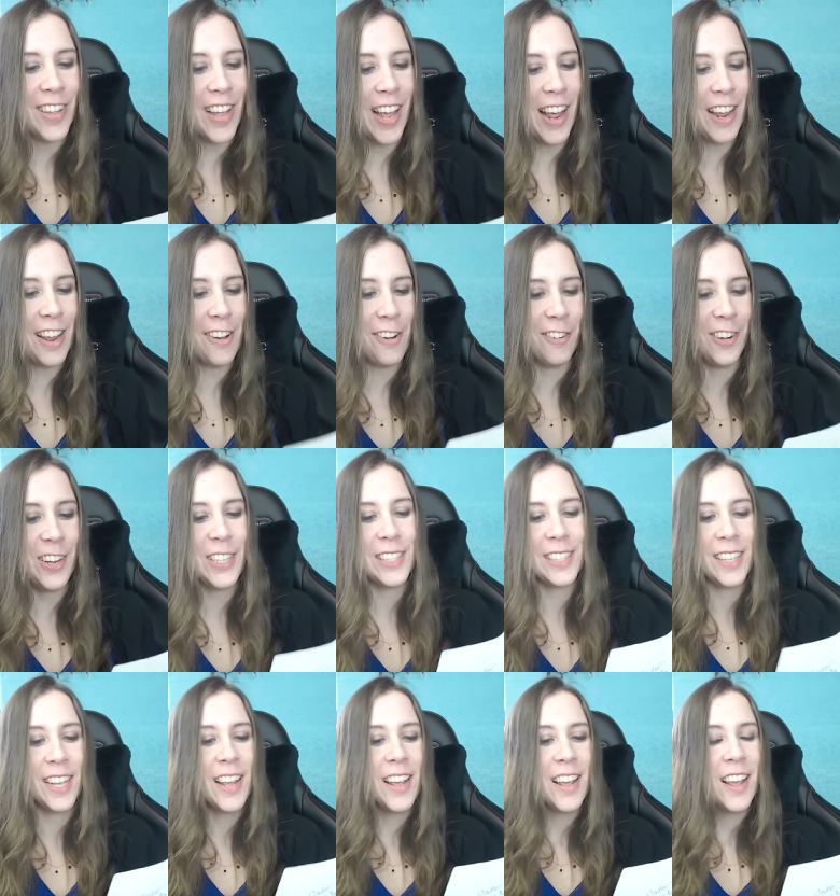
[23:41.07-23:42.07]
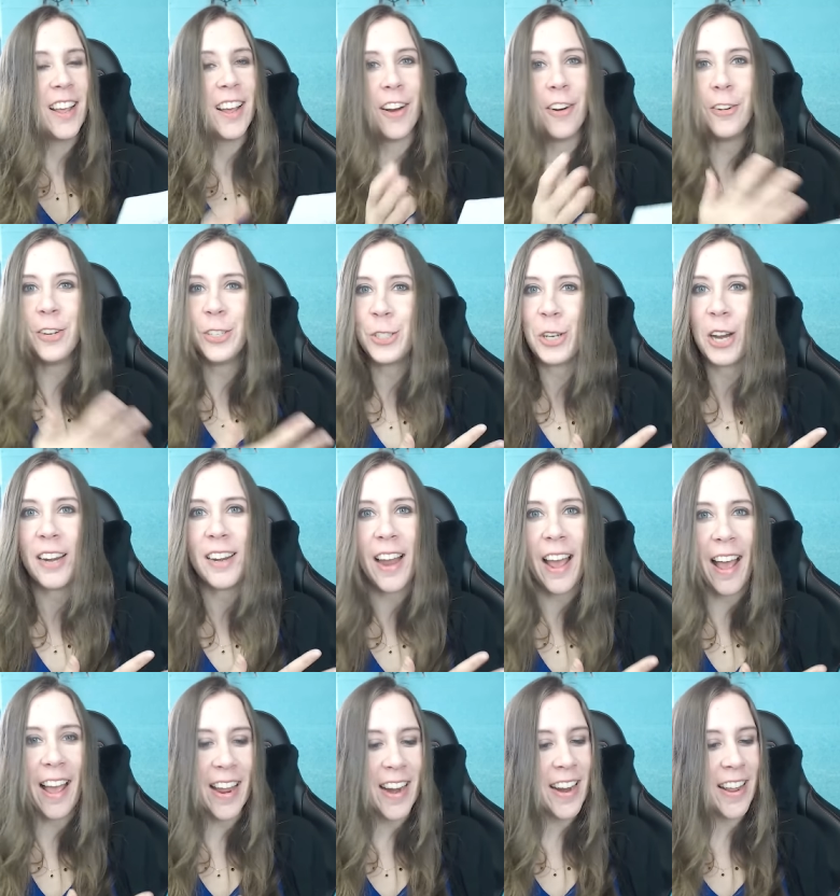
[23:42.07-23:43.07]
I always always tried to
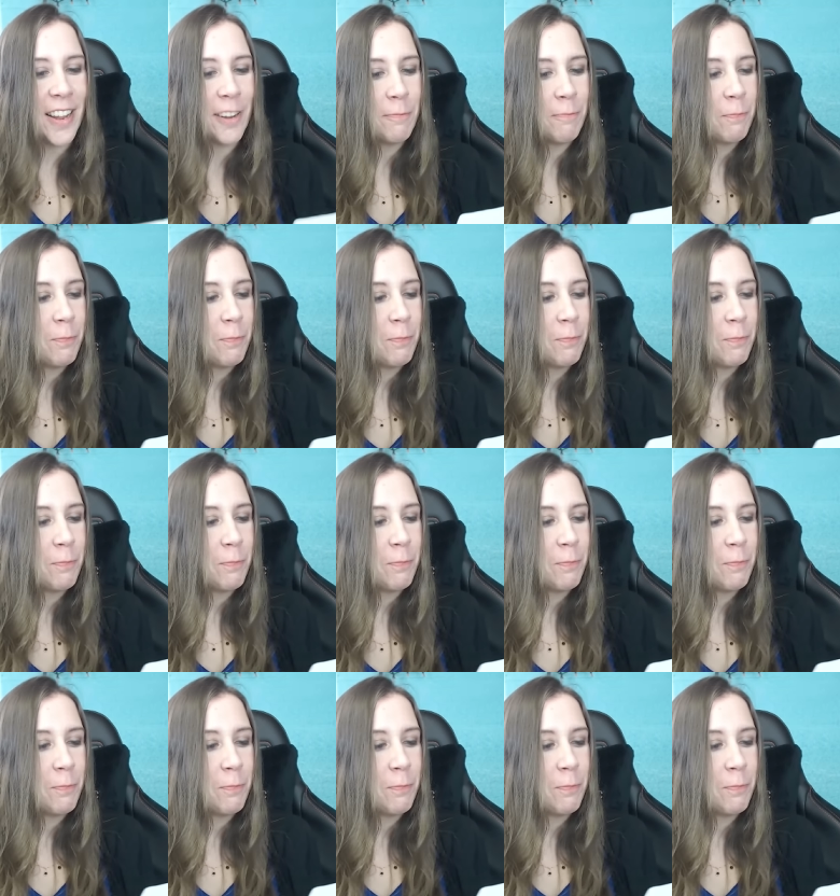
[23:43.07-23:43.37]
hide it.